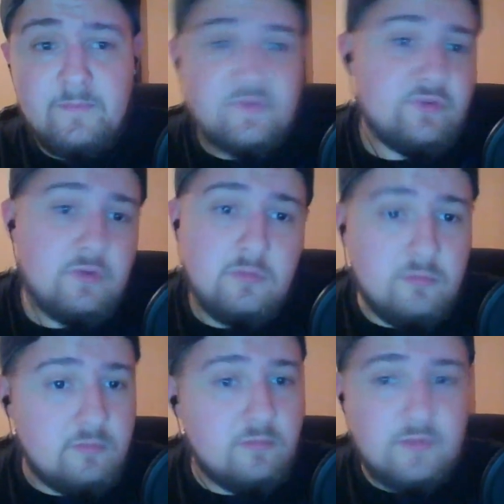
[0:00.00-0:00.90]
So,
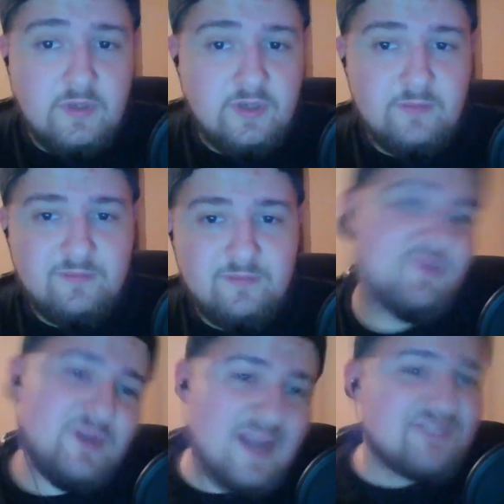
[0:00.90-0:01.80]

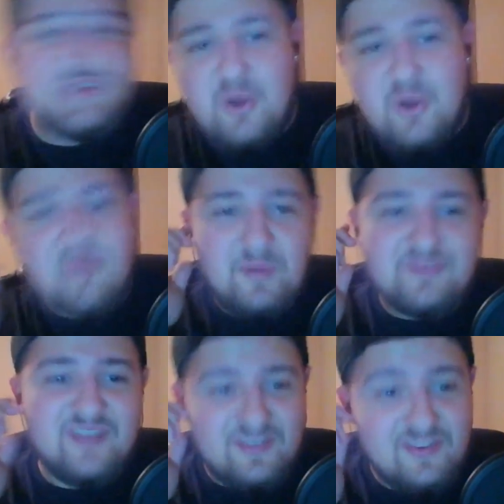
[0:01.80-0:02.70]
but not to go over about
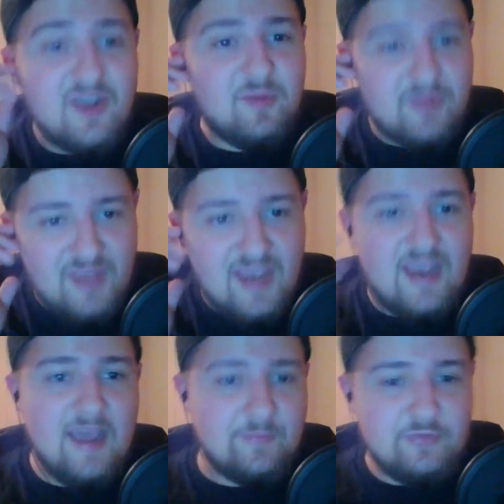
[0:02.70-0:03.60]
Scott Snyder, but yeah,
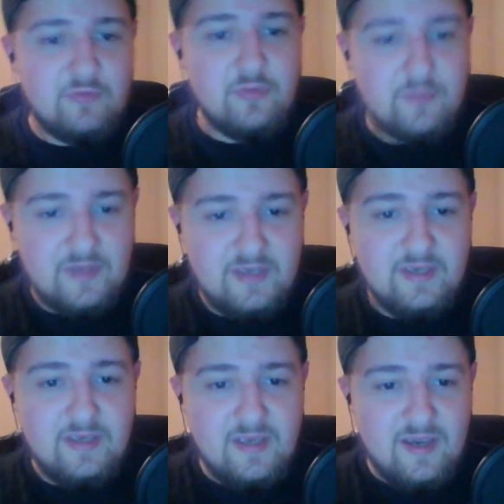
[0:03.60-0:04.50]
absolutely.
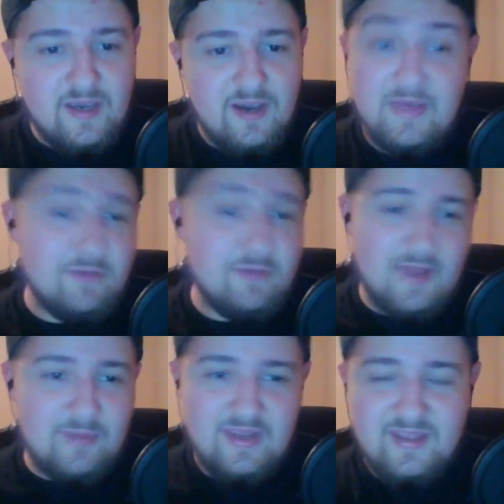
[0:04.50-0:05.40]
That
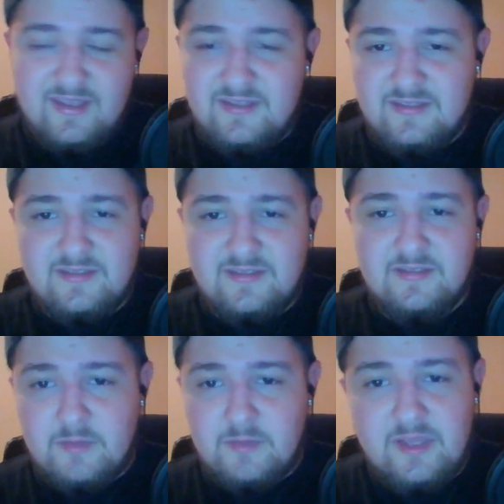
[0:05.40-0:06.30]
I'm
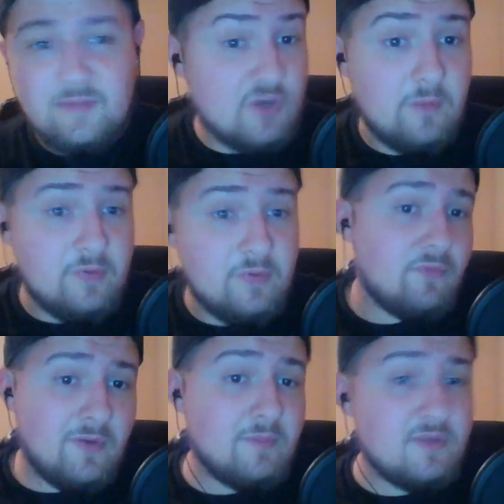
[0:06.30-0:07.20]
Liam Sharp,
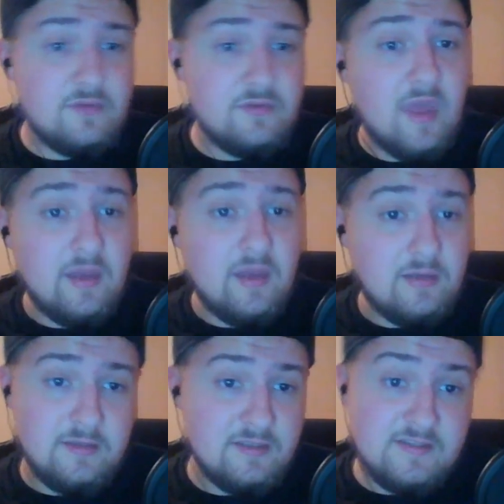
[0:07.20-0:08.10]
for him to do that,
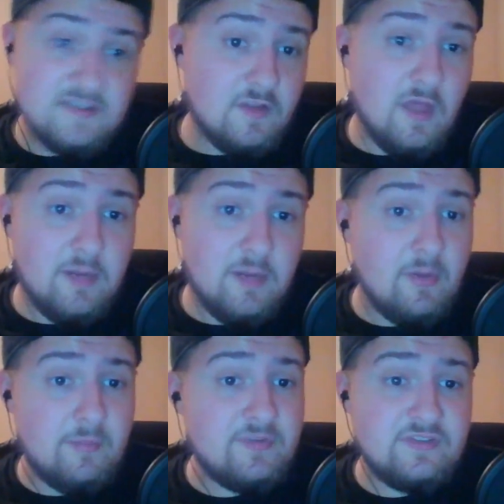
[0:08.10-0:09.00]
it says a lot about
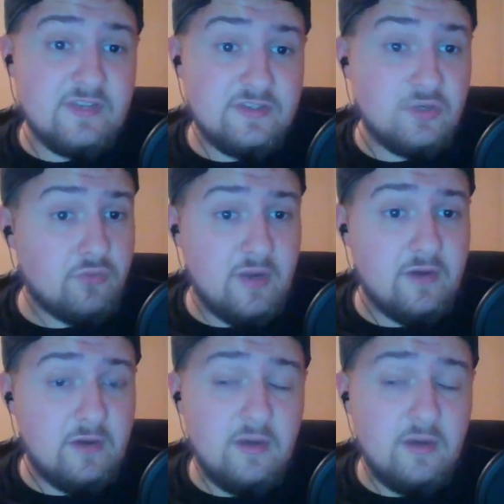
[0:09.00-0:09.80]
him as a creator.